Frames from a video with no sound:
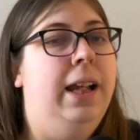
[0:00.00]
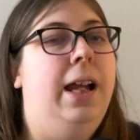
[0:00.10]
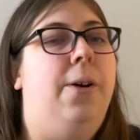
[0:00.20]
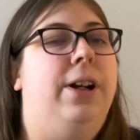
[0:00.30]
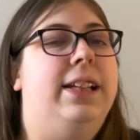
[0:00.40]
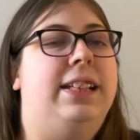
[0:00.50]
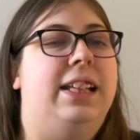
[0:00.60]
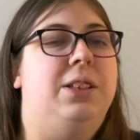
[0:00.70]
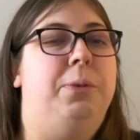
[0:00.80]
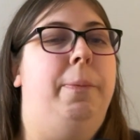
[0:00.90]
I'm going to
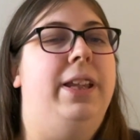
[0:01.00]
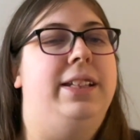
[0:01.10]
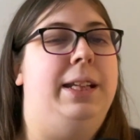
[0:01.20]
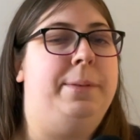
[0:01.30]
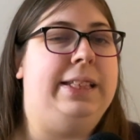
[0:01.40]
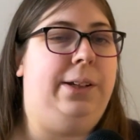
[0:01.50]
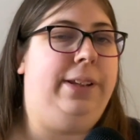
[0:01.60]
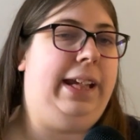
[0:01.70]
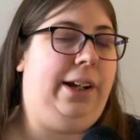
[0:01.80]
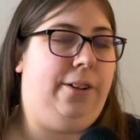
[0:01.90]
say swim in the deep sea
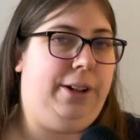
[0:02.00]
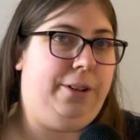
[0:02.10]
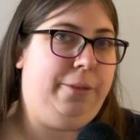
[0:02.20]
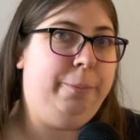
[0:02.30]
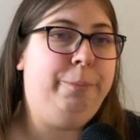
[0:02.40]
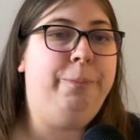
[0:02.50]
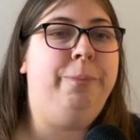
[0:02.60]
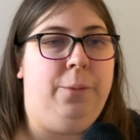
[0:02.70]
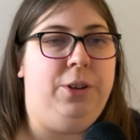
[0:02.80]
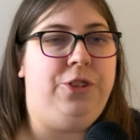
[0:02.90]
with Ariel.
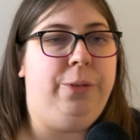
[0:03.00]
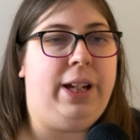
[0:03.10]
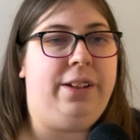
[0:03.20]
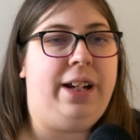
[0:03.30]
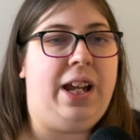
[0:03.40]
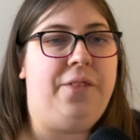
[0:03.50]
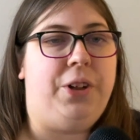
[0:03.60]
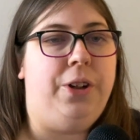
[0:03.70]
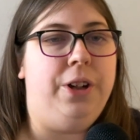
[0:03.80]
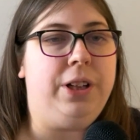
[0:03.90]
Would you rather have a
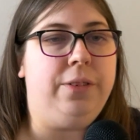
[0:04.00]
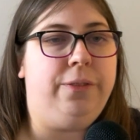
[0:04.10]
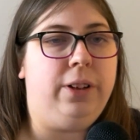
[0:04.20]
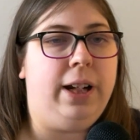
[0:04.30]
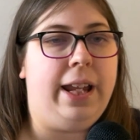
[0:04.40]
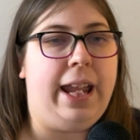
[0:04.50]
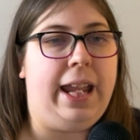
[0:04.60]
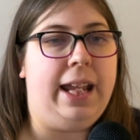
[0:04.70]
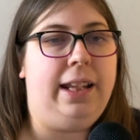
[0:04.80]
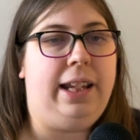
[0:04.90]
hook for a
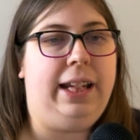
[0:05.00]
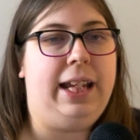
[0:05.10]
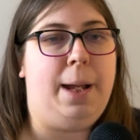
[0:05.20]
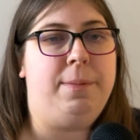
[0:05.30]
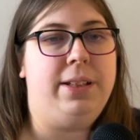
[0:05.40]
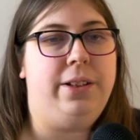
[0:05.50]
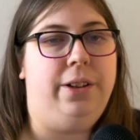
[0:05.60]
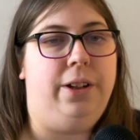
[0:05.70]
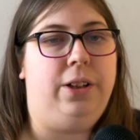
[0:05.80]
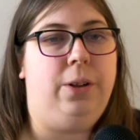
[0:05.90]
hand like Captain
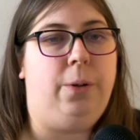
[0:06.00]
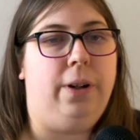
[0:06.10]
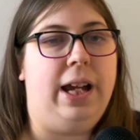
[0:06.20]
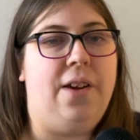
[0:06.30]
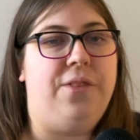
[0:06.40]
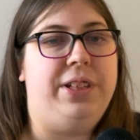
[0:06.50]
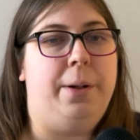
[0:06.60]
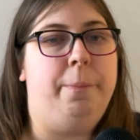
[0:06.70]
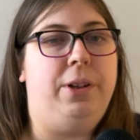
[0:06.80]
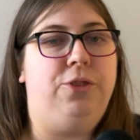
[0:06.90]
Hook or have
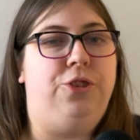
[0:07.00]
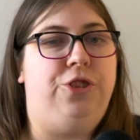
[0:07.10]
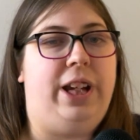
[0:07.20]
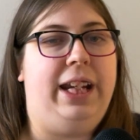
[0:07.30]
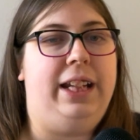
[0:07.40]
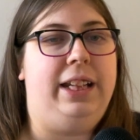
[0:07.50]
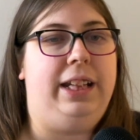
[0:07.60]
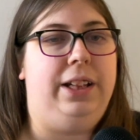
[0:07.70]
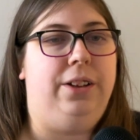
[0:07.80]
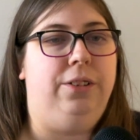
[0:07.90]
Dumbo's giant
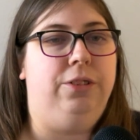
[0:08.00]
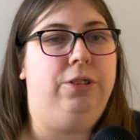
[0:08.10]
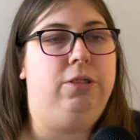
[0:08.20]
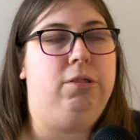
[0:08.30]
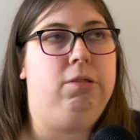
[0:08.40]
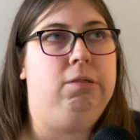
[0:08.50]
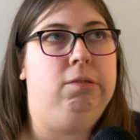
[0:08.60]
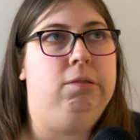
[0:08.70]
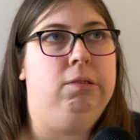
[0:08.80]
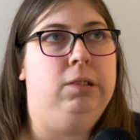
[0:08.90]
ears?
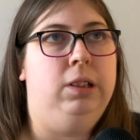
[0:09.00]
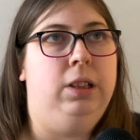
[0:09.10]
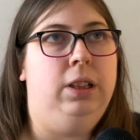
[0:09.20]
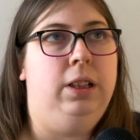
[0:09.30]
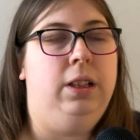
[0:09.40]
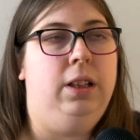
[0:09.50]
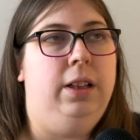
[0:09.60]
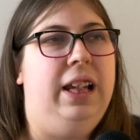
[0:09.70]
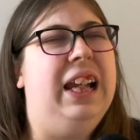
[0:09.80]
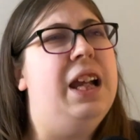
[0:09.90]

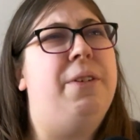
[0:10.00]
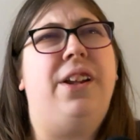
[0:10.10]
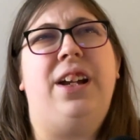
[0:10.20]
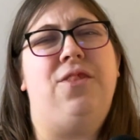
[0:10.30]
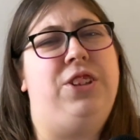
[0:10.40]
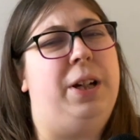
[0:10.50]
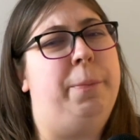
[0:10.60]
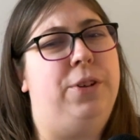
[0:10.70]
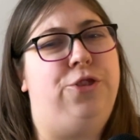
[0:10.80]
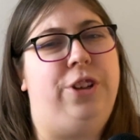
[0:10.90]
I think I'd rather have
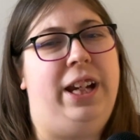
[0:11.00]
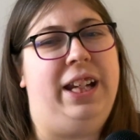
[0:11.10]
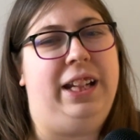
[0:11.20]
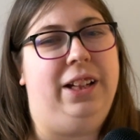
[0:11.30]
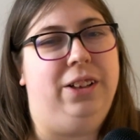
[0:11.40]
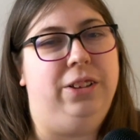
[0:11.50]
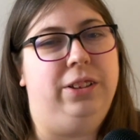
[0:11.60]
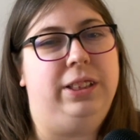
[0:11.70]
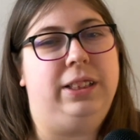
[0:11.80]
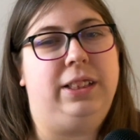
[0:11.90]
Dumbo's giant
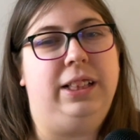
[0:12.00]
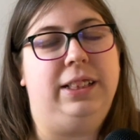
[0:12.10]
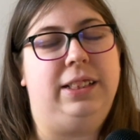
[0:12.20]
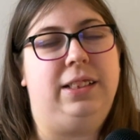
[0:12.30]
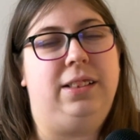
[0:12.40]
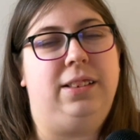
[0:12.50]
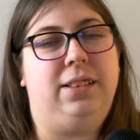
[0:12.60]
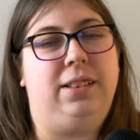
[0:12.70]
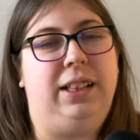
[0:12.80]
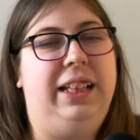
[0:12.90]
ears
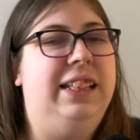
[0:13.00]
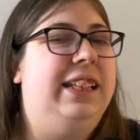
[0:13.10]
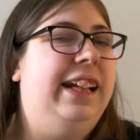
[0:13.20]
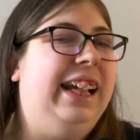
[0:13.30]
because at least then I